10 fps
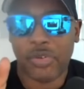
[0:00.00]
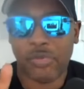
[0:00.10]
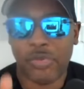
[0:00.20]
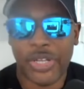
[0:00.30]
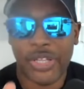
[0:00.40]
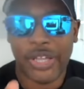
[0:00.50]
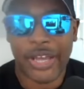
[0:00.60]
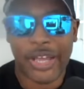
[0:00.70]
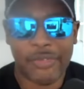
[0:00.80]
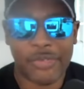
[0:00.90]
when
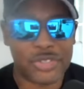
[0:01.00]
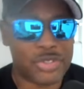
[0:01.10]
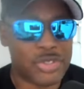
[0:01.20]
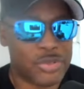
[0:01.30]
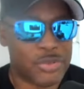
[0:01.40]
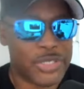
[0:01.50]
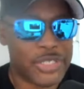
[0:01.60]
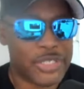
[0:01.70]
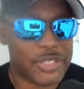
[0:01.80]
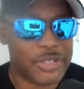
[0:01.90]
I was
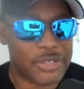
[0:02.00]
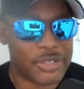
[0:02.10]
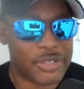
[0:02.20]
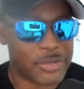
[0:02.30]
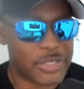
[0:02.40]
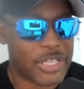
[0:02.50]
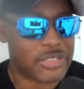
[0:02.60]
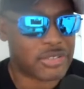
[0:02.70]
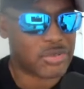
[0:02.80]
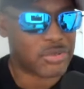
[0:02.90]
doing 30 Days
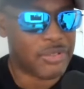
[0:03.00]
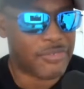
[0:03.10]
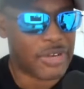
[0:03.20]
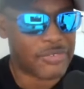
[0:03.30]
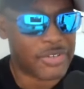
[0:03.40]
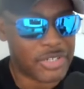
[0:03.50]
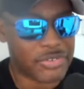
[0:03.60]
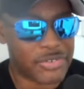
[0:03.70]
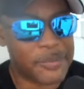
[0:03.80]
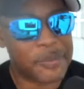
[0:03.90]
to
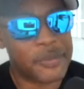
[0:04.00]
2500,